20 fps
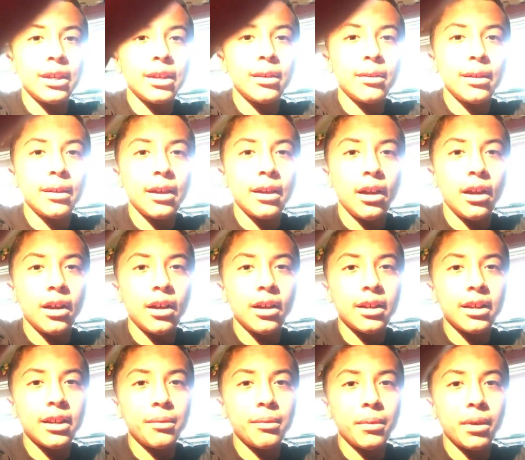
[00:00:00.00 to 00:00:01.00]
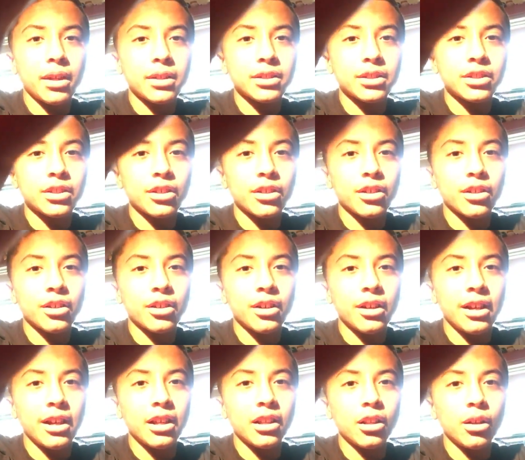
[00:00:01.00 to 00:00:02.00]
E, uh, e Monster.
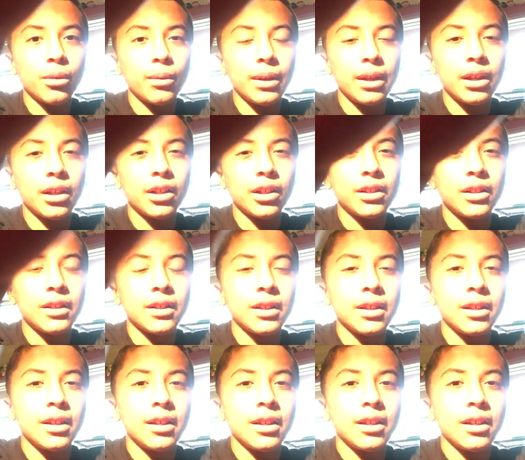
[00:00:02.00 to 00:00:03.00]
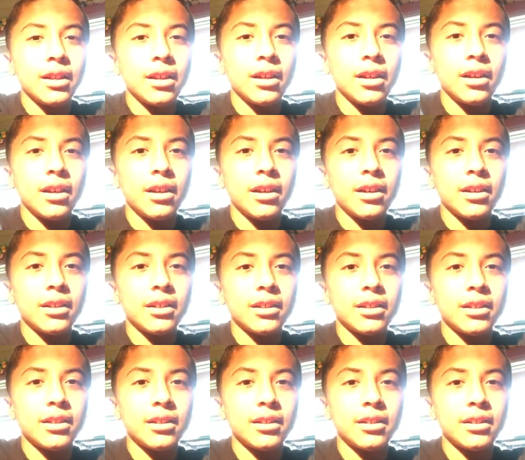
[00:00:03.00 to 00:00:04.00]
LOL. Uh,
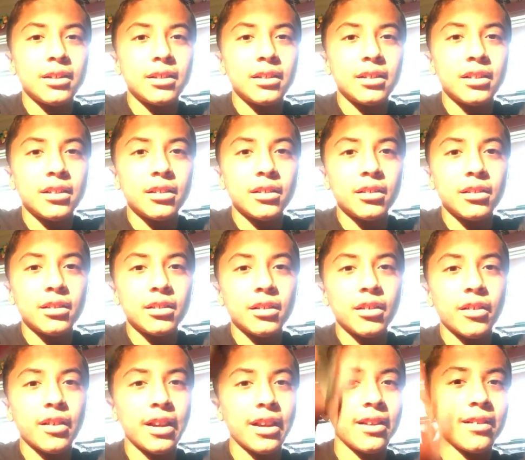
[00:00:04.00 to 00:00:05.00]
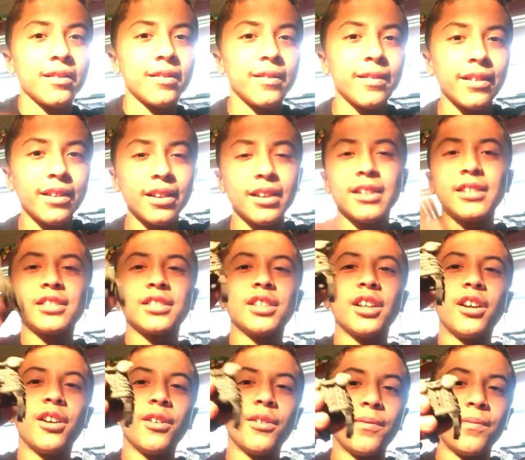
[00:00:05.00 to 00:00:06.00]
okay.
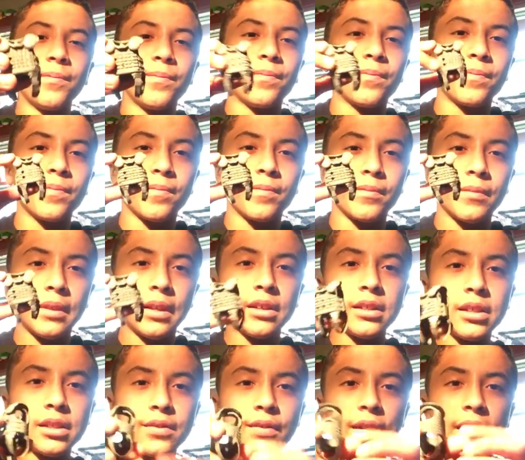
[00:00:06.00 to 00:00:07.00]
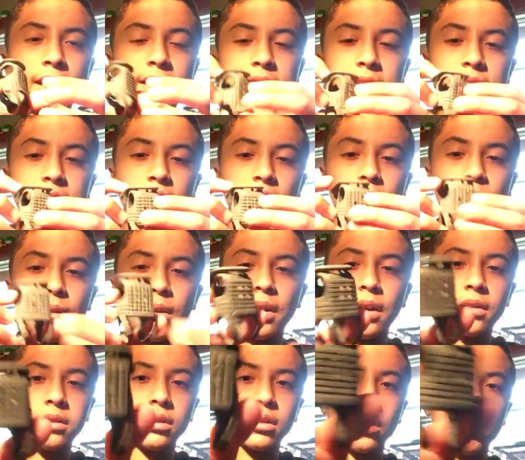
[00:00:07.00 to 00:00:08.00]
So, there's his vest. Uh,
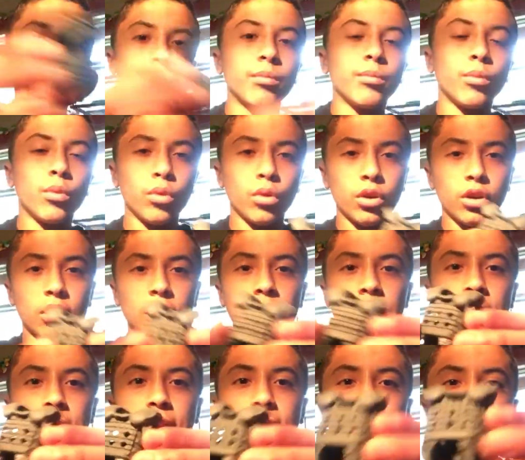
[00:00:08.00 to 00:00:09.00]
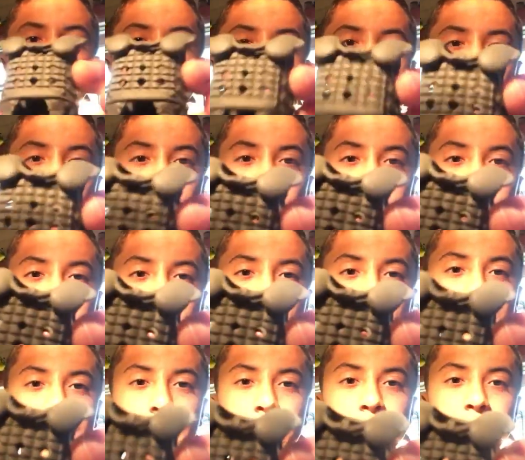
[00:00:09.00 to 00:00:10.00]
also, more areas for
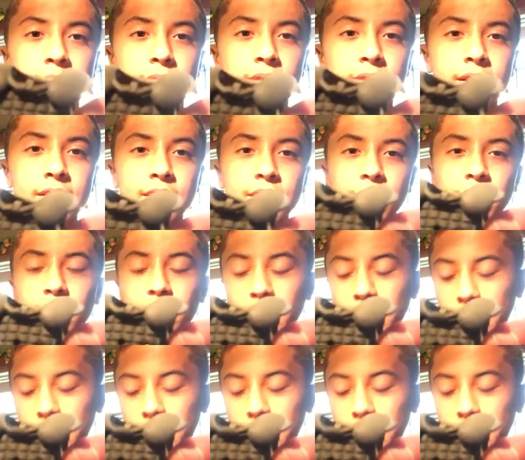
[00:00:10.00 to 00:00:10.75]
attachments because, you know,